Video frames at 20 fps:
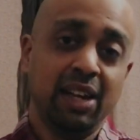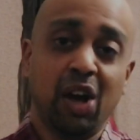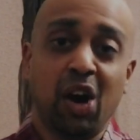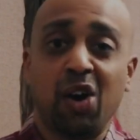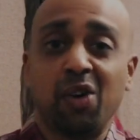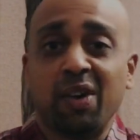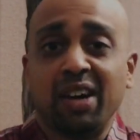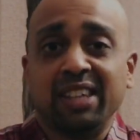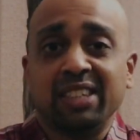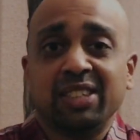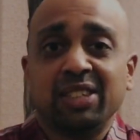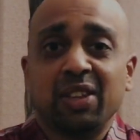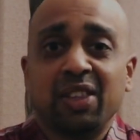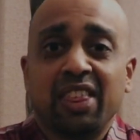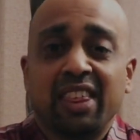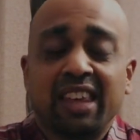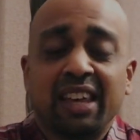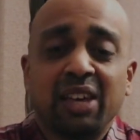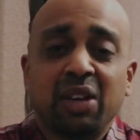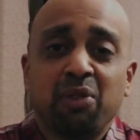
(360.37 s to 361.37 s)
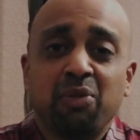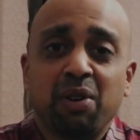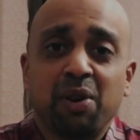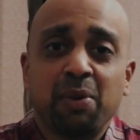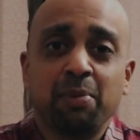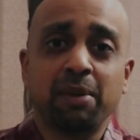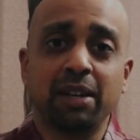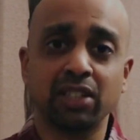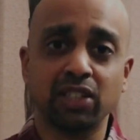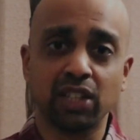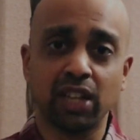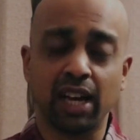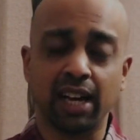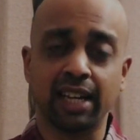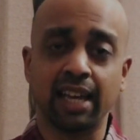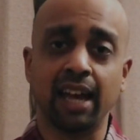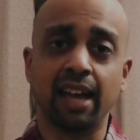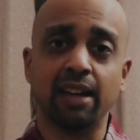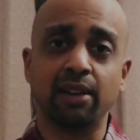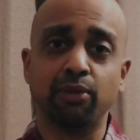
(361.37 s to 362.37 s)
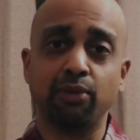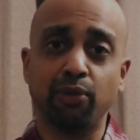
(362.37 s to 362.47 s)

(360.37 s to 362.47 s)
All right, so thank you very much again